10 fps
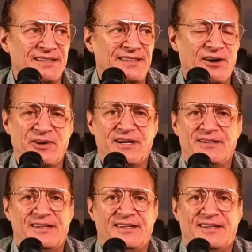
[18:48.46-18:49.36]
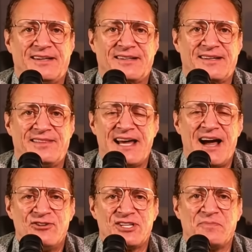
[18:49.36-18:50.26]
There were
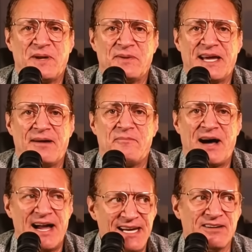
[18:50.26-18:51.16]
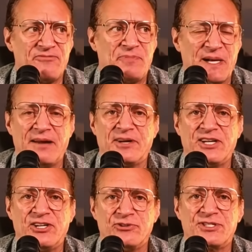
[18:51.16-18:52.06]
1,000 people that might have been able to
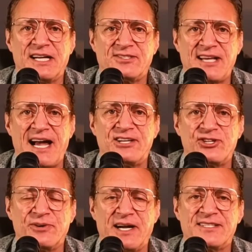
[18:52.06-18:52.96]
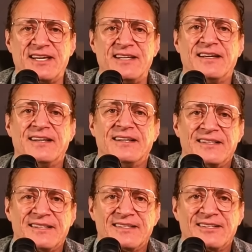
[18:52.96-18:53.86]
use that statue as a
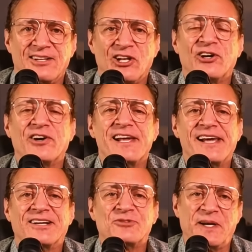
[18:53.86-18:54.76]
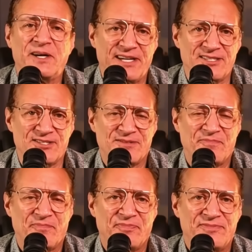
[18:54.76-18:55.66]
learning experience,
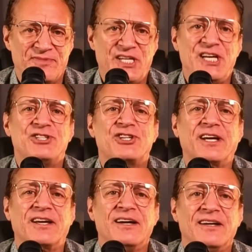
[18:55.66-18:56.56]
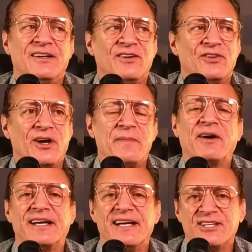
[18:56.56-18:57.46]
teaching
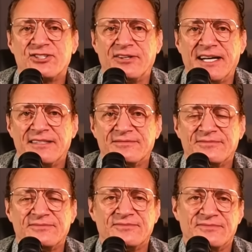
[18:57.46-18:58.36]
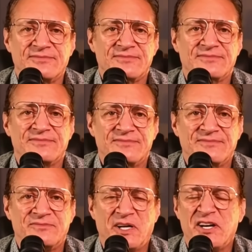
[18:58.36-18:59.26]
American history.
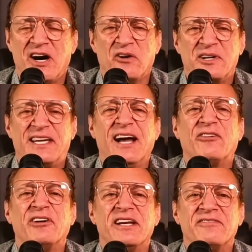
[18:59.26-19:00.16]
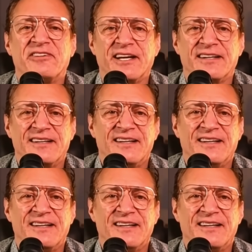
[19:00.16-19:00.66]
But no, get rid of it.